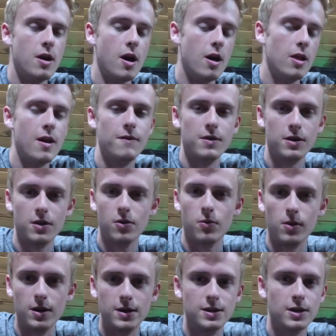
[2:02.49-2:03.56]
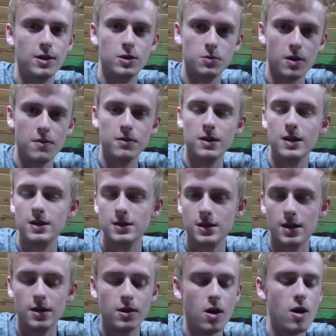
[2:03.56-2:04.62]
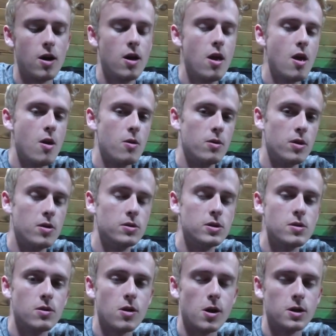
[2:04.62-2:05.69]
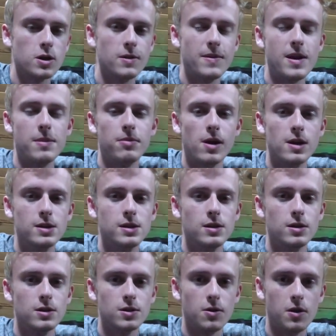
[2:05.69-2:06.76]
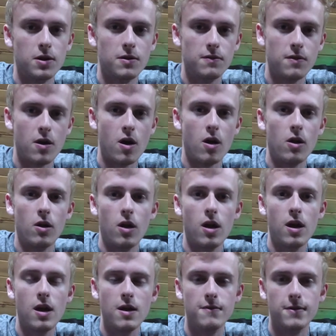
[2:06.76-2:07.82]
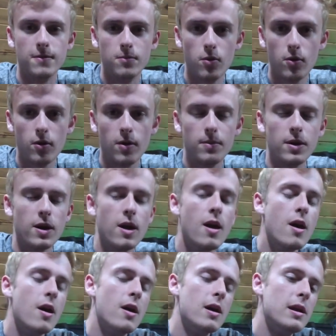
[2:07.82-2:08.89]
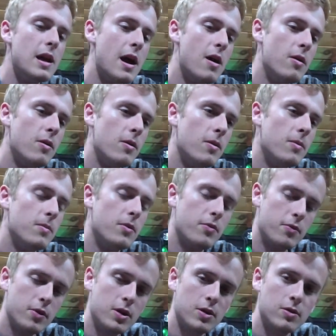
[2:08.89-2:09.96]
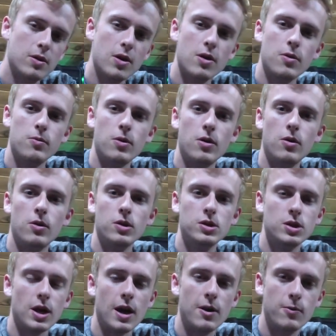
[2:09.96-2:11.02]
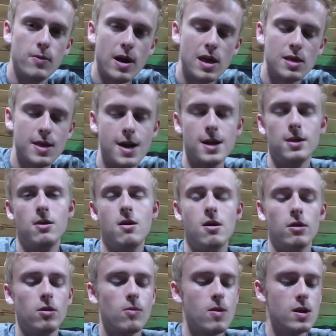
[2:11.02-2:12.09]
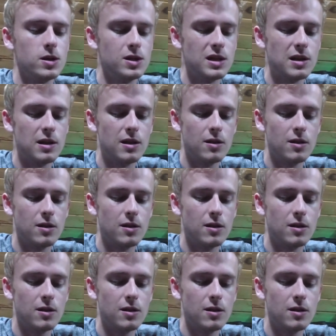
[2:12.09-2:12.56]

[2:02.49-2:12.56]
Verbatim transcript: 11 and 20 series, whatever they decide to call it. When those new cards come out, prices are just going to fall even more. But now, before you go, well, should I wait that long? The question,